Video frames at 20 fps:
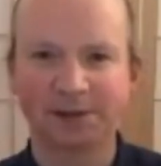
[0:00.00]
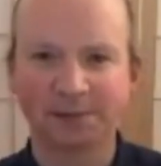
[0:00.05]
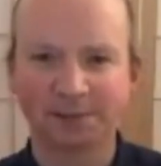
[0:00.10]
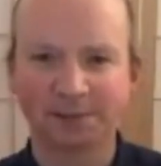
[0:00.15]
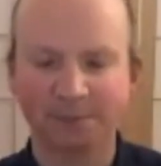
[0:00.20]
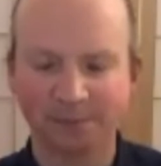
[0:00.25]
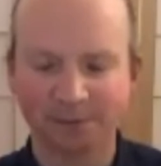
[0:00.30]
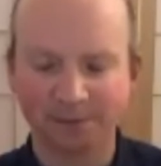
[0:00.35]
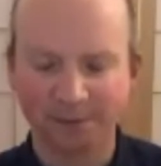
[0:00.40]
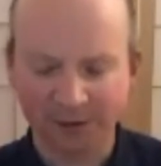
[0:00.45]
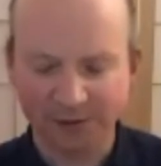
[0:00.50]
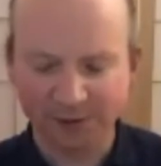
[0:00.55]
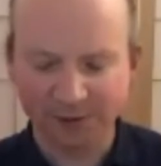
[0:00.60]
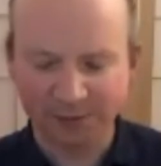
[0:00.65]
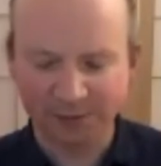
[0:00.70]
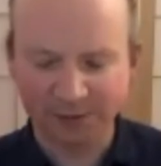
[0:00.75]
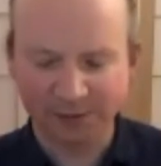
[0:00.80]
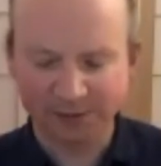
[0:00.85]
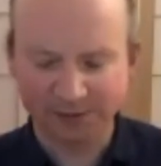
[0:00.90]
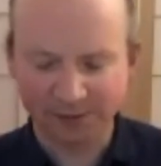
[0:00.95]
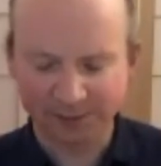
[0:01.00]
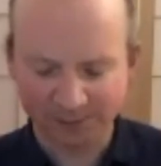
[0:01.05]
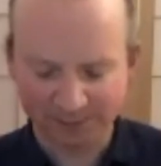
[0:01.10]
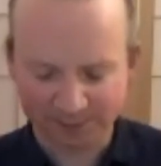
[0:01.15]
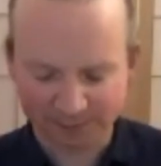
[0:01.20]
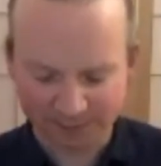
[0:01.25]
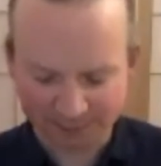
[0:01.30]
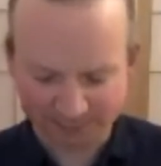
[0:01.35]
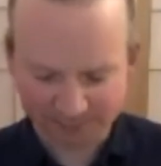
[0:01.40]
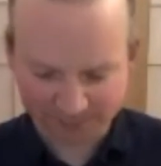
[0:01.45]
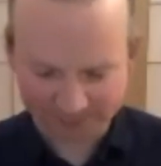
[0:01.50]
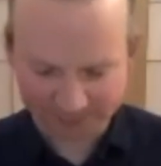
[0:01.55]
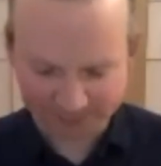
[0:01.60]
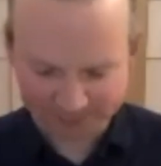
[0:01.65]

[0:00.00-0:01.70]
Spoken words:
breathing meditations.